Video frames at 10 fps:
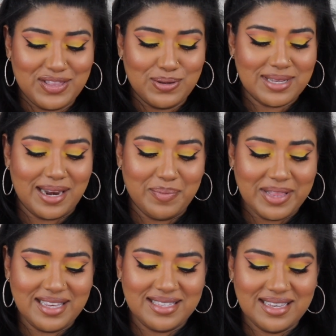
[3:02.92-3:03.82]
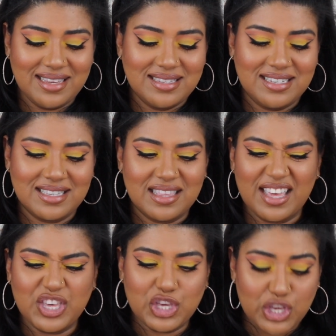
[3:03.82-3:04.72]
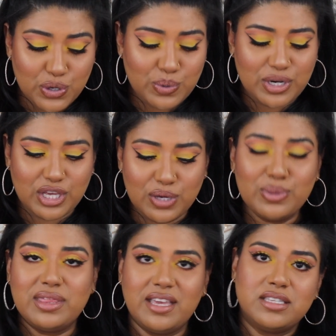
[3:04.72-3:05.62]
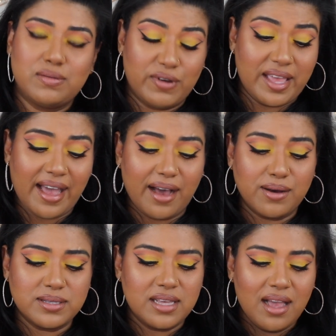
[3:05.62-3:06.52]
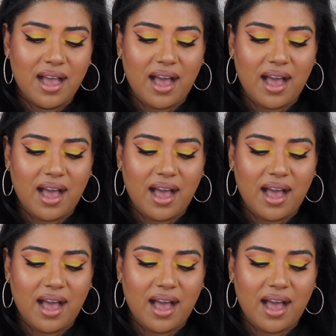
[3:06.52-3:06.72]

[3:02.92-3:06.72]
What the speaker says: in those kind of places, just like cute things for the house.